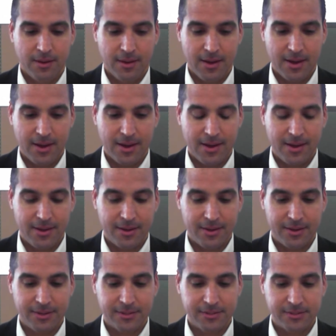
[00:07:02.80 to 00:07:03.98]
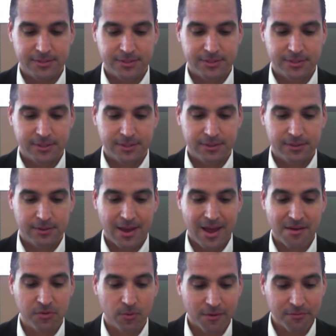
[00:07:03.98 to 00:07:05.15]
And
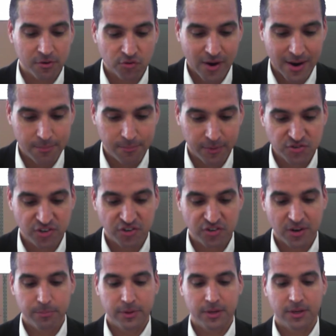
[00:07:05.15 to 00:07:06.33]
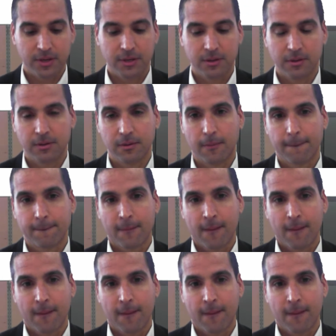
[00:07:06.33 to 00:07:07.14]
have you ever tried bungee jumping?